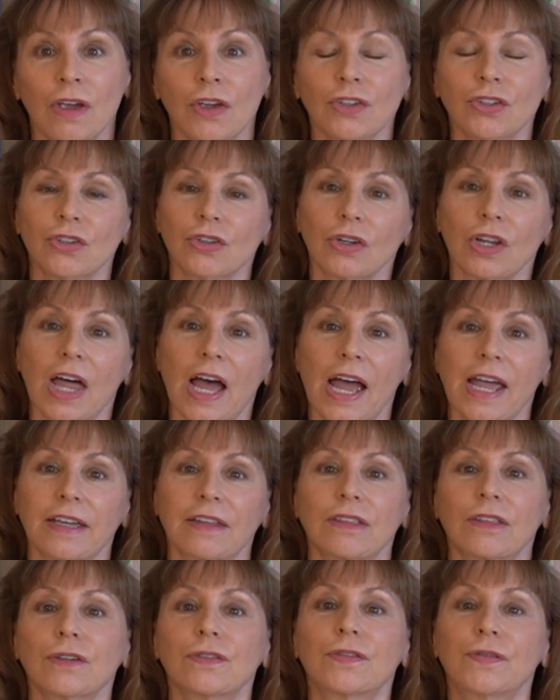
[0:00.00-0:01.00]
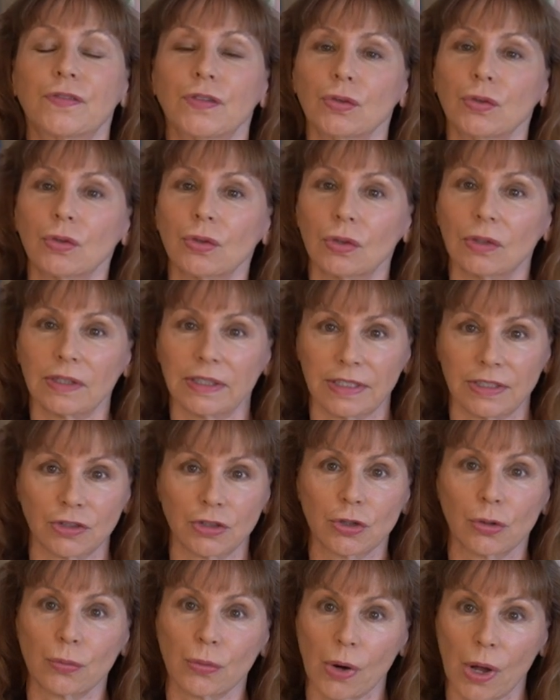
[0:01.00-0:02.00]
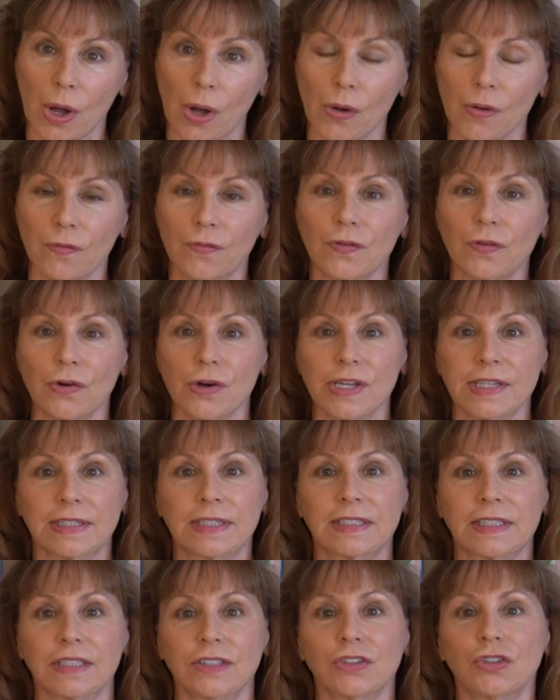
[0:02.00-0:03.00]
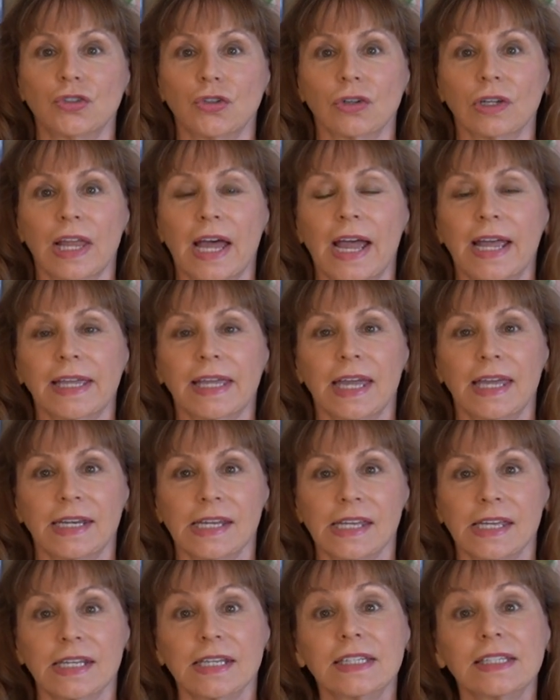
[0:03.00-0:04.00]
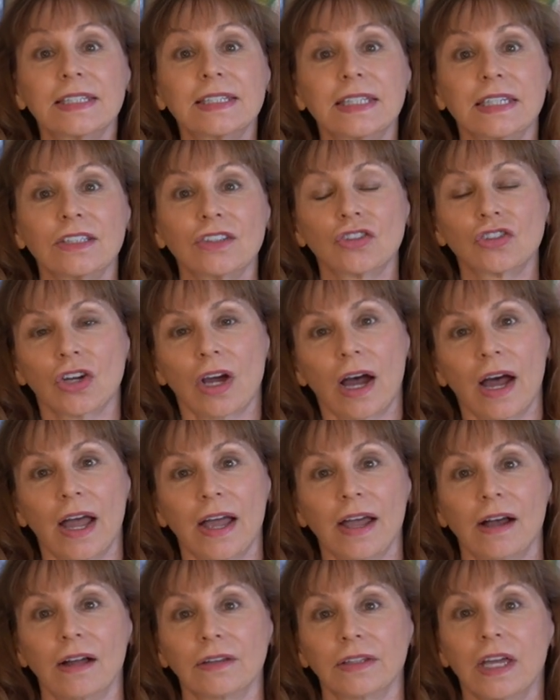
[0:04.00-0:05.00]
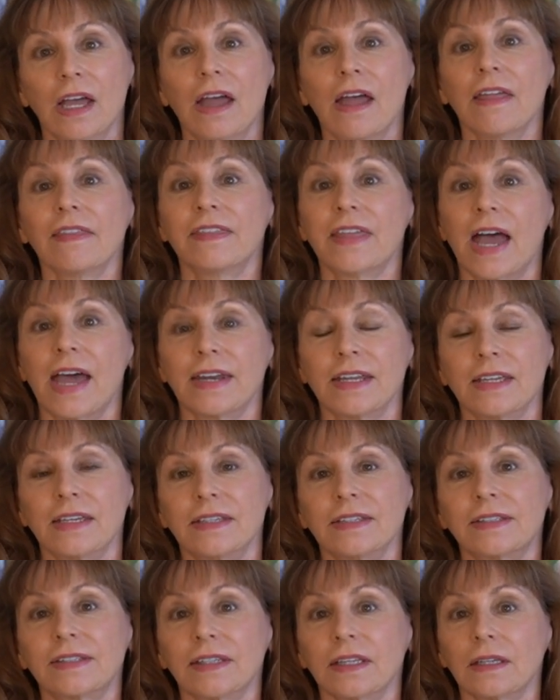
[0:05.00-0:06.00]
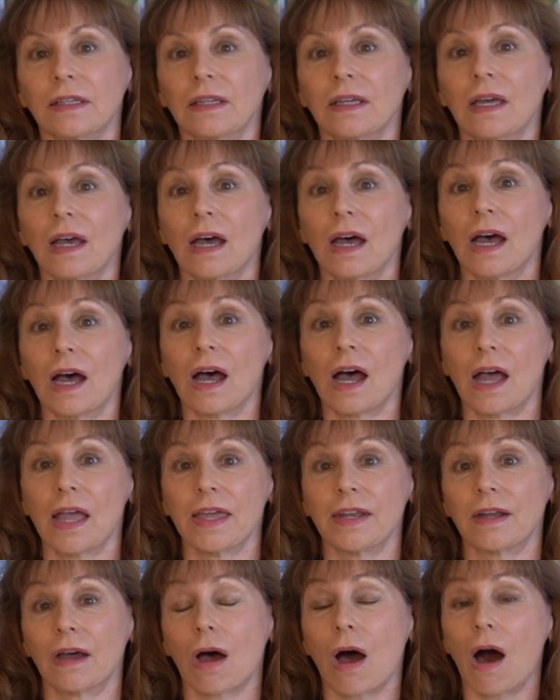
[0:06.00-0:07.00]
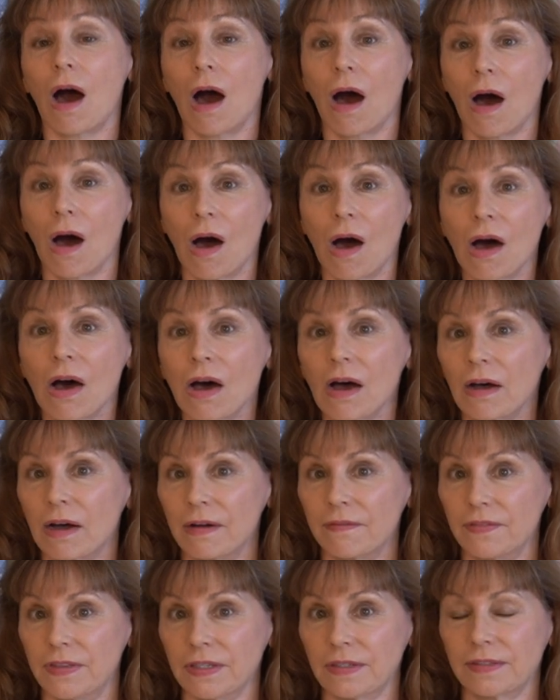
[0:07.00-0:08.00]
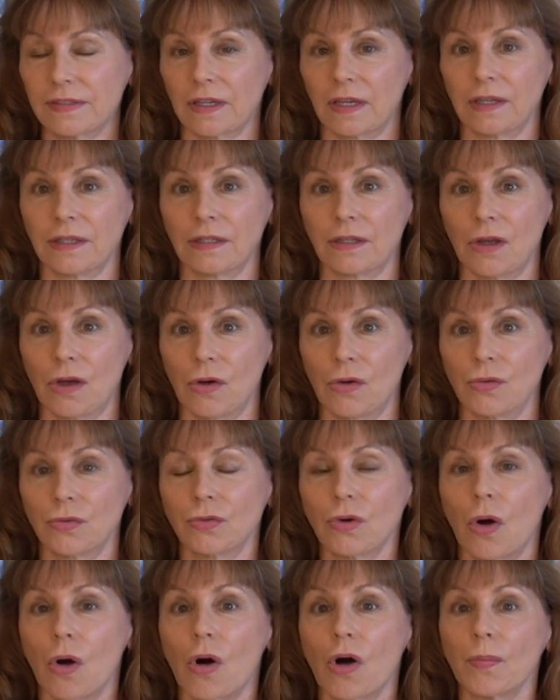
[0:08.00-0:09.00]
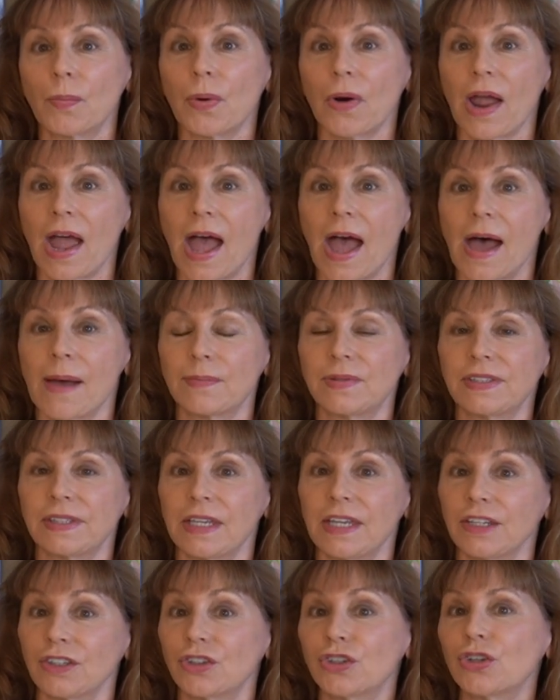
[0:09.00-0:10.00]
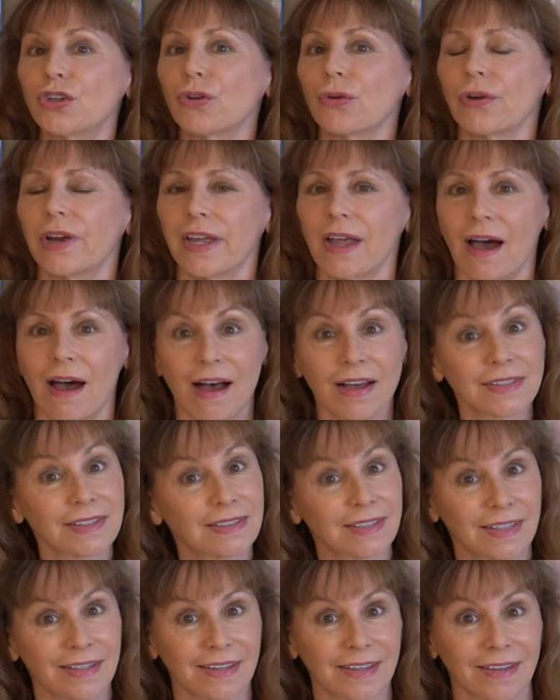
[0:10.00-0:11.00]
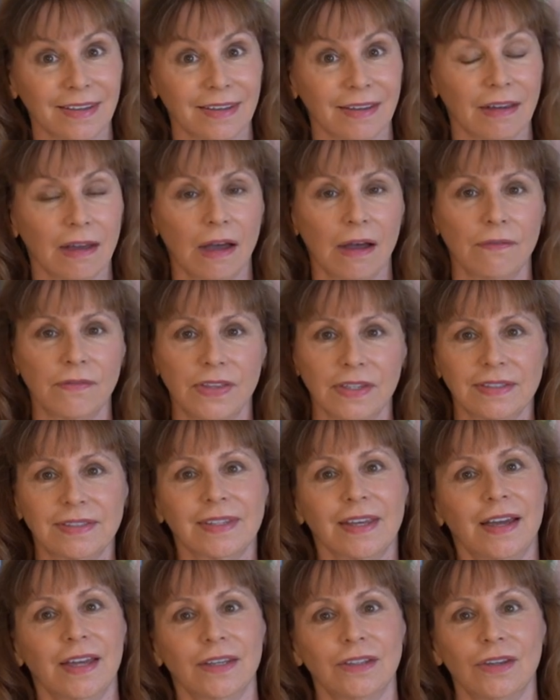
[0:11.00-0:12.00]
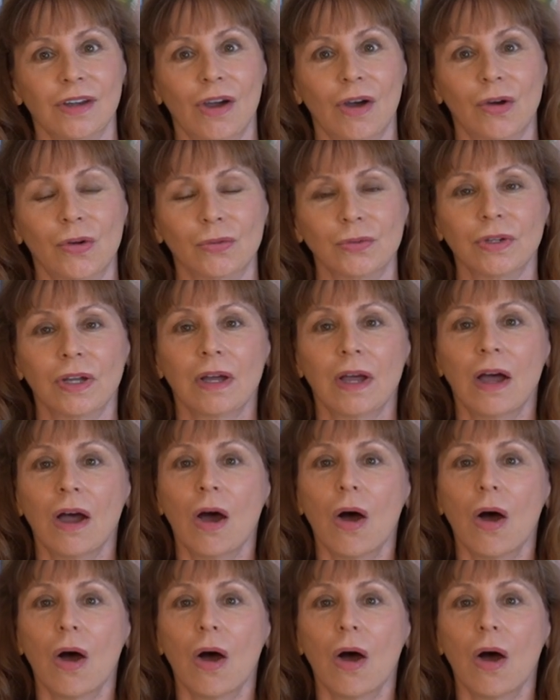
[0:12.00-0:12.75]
You're like the fool in Tarot, for instance. You're like an innocent child that is in awe of this unknown, or perhaps in curiosity of this unknown,